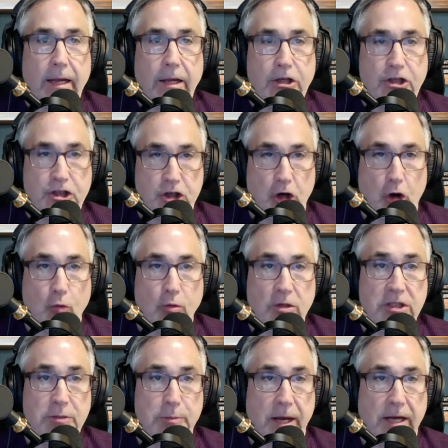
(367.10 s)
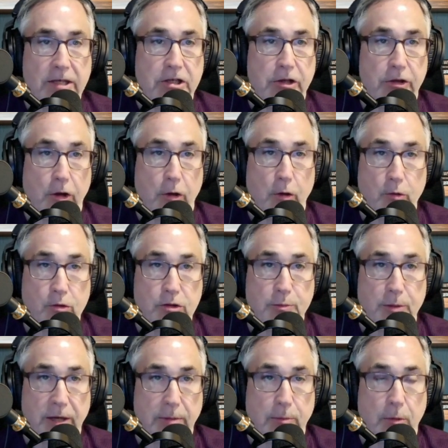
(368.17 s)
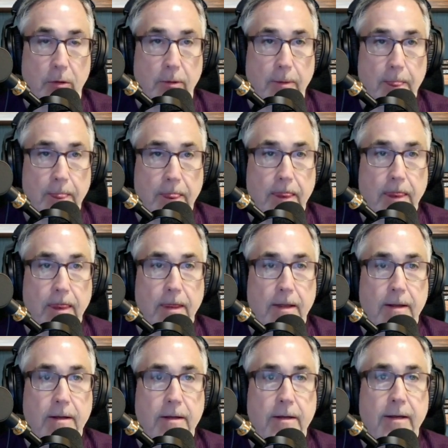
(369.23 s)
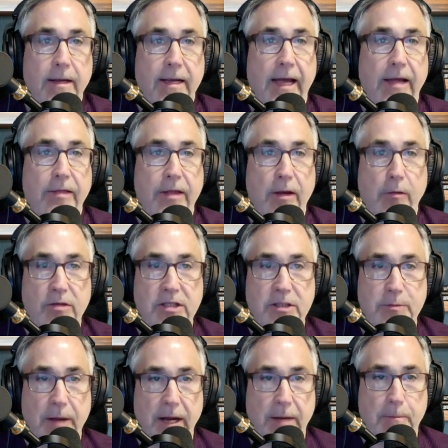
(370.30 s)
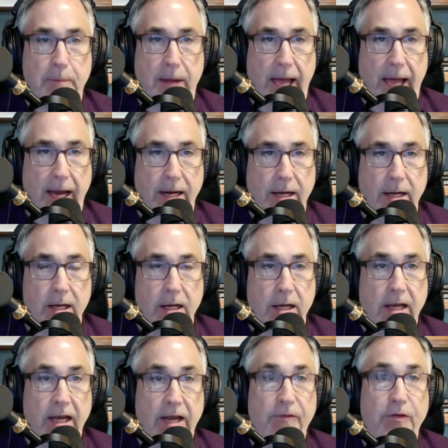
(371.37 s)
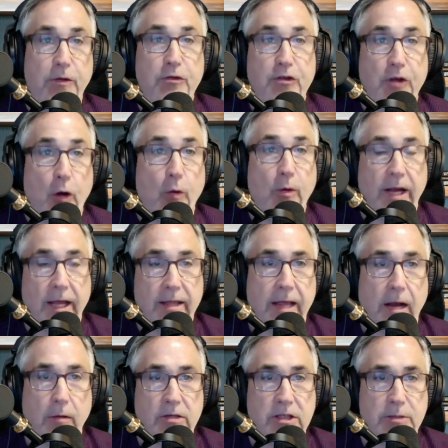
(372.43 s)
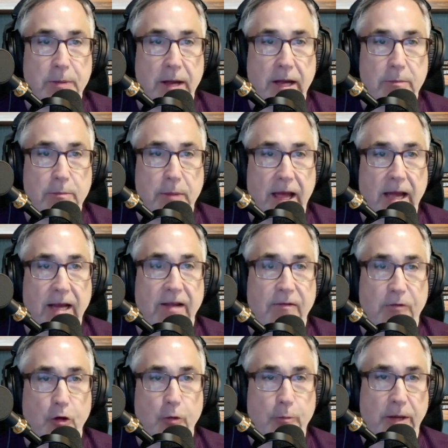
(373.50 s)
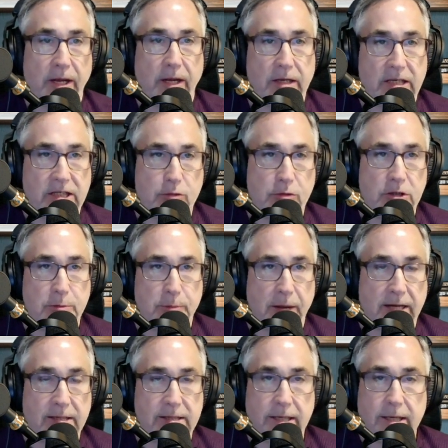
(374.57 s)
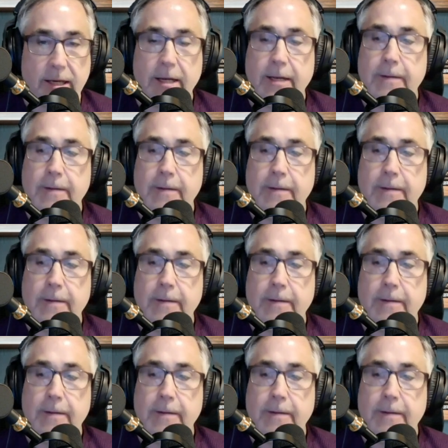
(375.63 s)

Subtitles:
Show respect to those people. Get that respect back. If you don't get that respect back, if you're being disrespected,